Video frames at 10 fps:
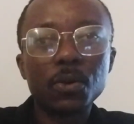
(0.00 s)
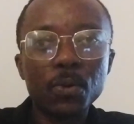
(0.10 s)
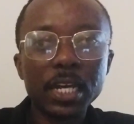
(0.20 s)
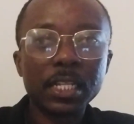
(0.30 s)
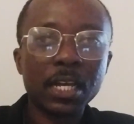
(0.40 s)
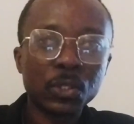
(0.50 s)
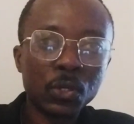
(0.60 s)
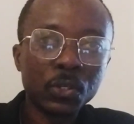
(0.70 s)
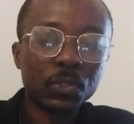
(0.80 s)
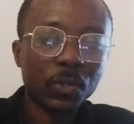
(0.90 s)
Where it has
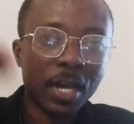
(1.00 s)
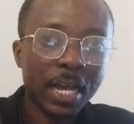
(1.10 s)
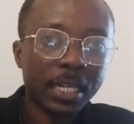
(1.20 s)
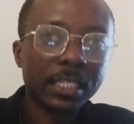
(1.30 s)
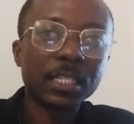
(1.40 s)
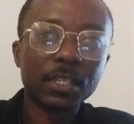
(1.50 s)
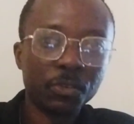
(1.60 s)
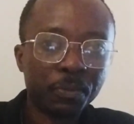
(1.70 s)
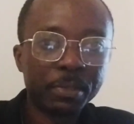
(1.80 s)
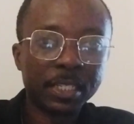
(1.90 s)
gone to hide, the
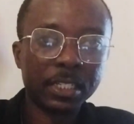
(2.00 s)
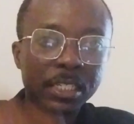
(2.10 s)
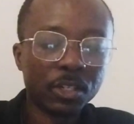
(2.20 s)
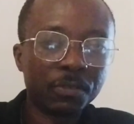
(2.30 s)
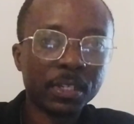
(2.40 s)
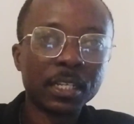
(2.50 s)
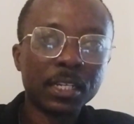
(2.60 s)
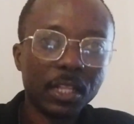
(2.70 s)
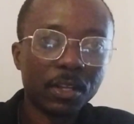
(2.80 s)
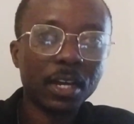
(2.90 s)
repetition of it.
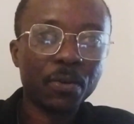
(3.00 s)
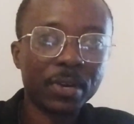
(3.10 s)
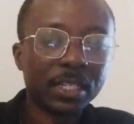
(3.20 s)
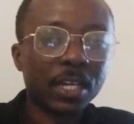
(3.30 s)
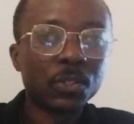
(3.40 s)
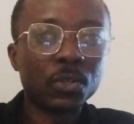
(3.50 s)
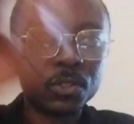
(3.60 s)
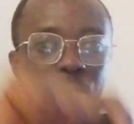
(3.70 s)
Look at where it has gone